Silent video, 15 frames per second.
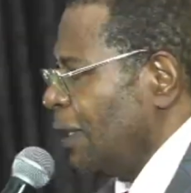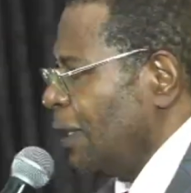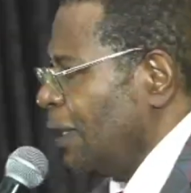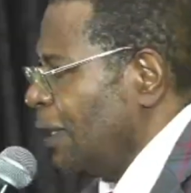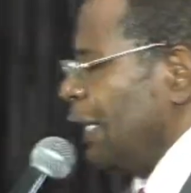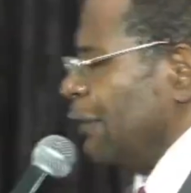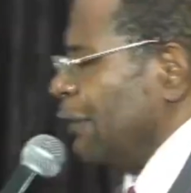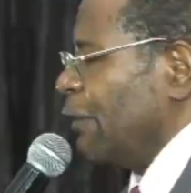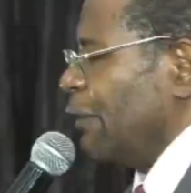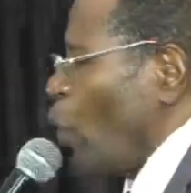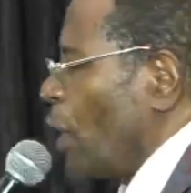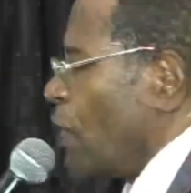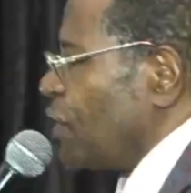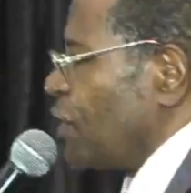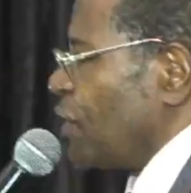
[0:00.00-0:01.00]
I have a
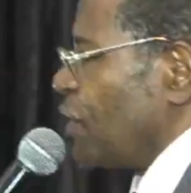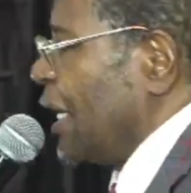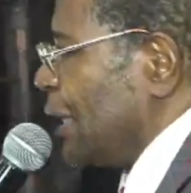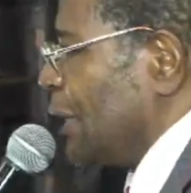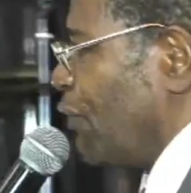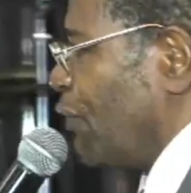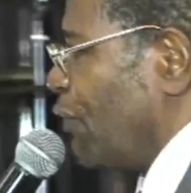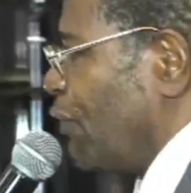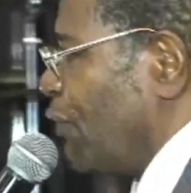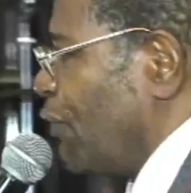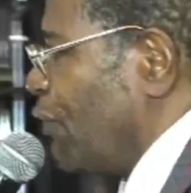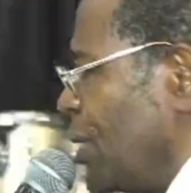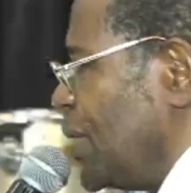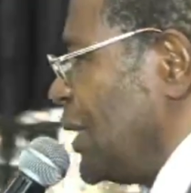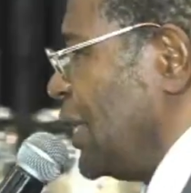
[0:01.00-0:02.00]
question for you
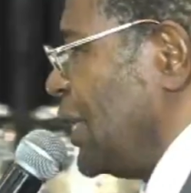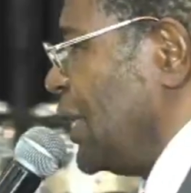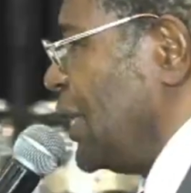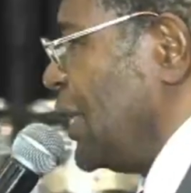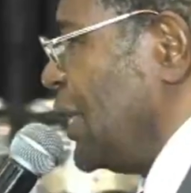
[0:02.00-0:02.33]
today.